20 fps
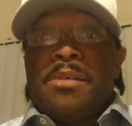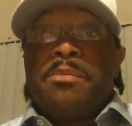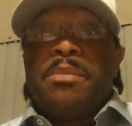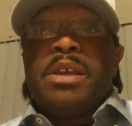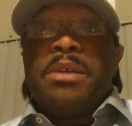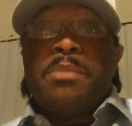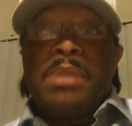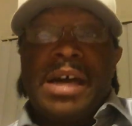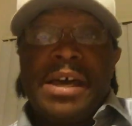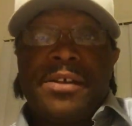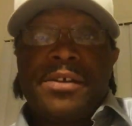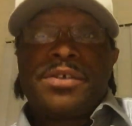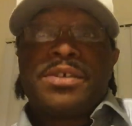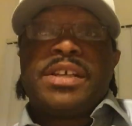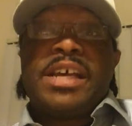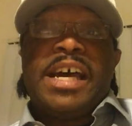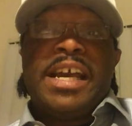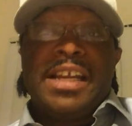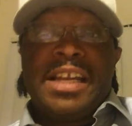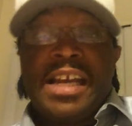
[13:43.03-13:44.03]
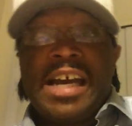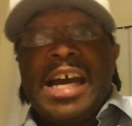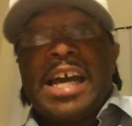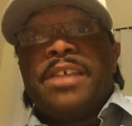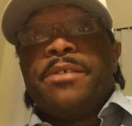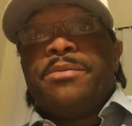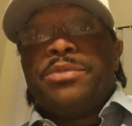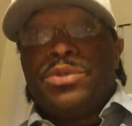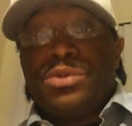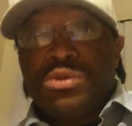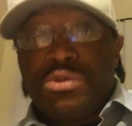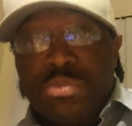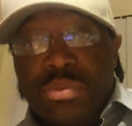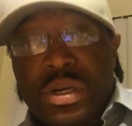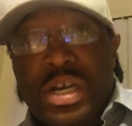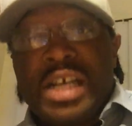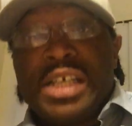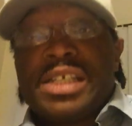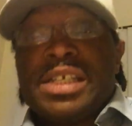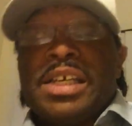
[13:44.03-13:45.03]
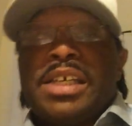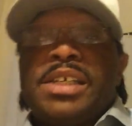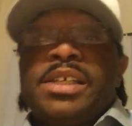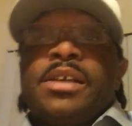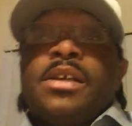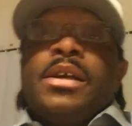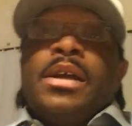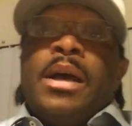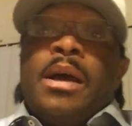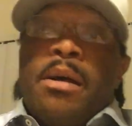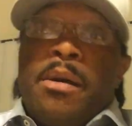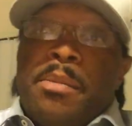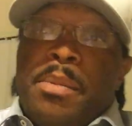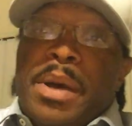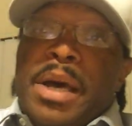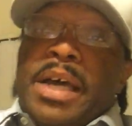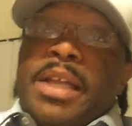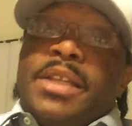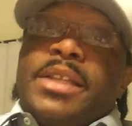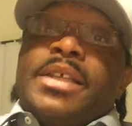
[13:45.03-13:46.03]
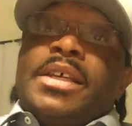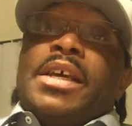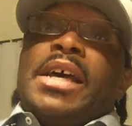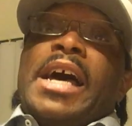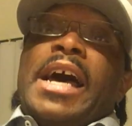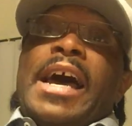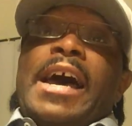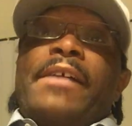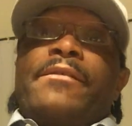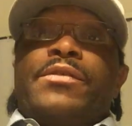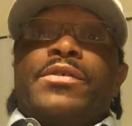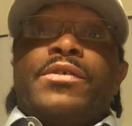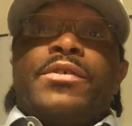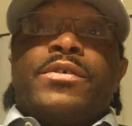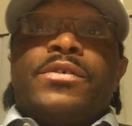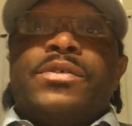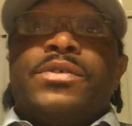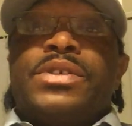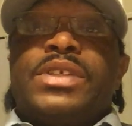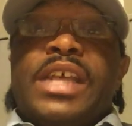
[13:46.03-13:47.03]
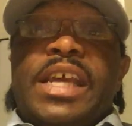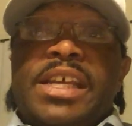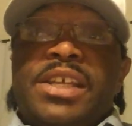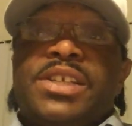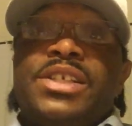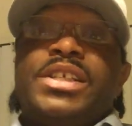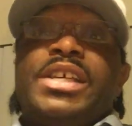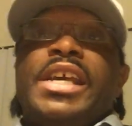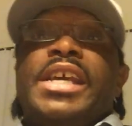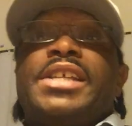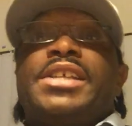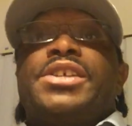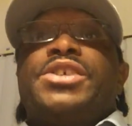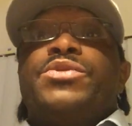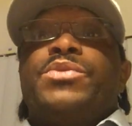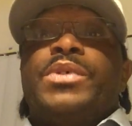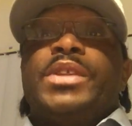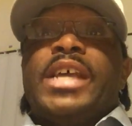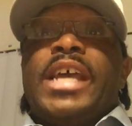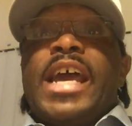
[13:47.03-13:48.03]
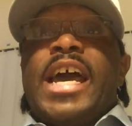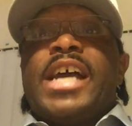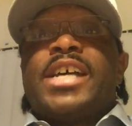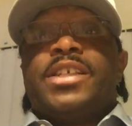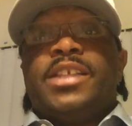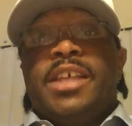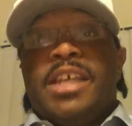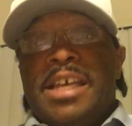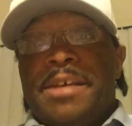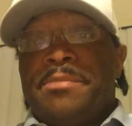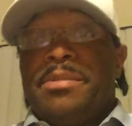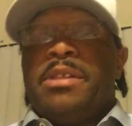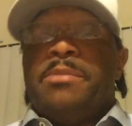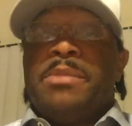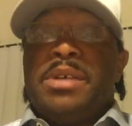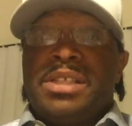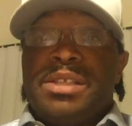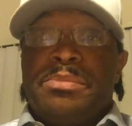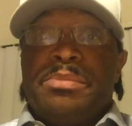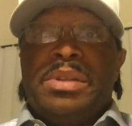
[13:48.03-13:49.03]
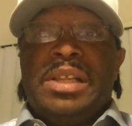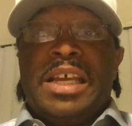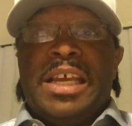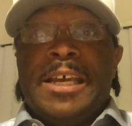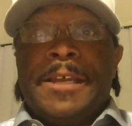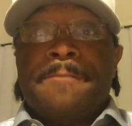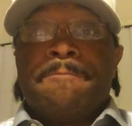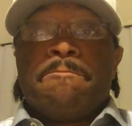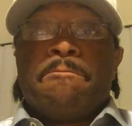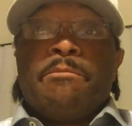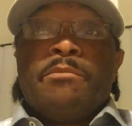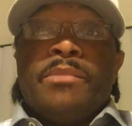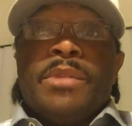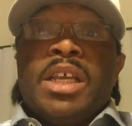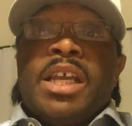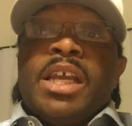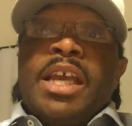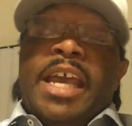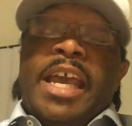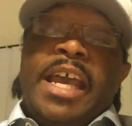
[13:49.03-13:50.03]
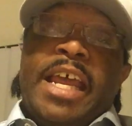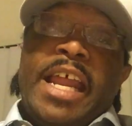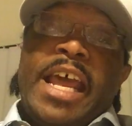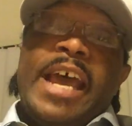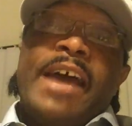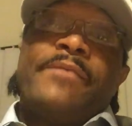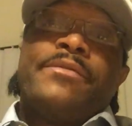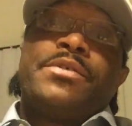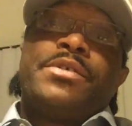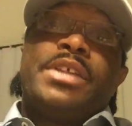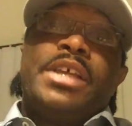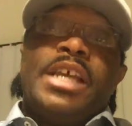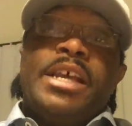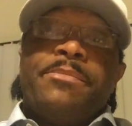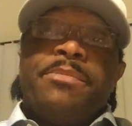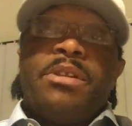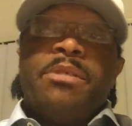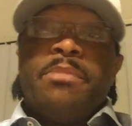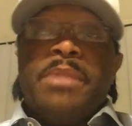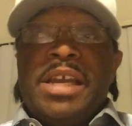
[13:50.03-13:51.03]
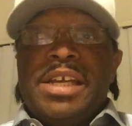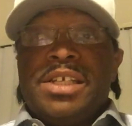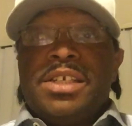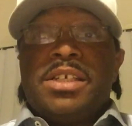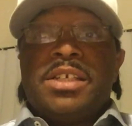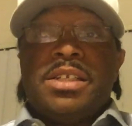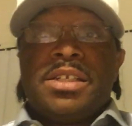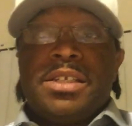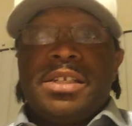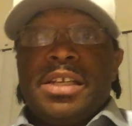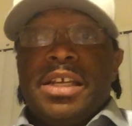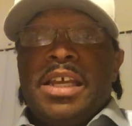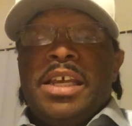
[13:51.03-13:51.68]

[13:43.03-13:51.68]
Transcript: be by their side and guide them through the process. But after stage 6 is when they actually implement the plan. And after the implementation,